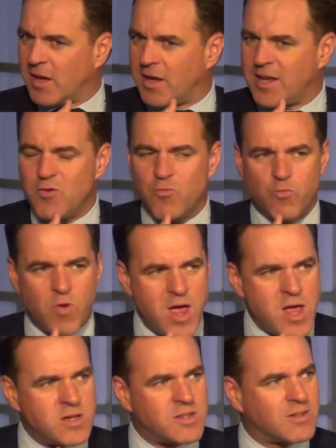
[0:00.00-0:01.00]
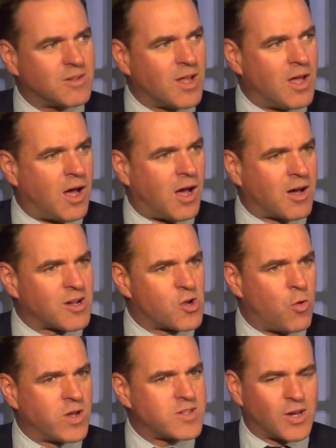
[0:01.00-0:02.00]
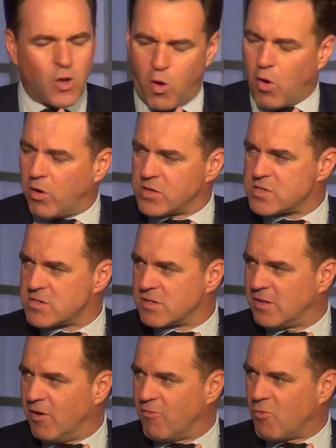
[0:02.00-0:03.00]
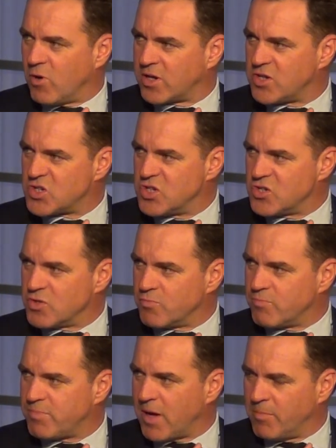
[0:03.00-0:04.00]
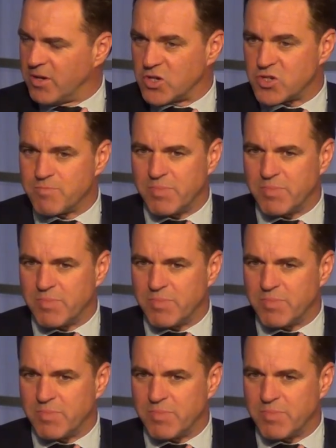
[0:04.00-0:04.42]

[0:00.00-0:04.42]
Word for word: He read uh, quite a lot of what Kissinger published,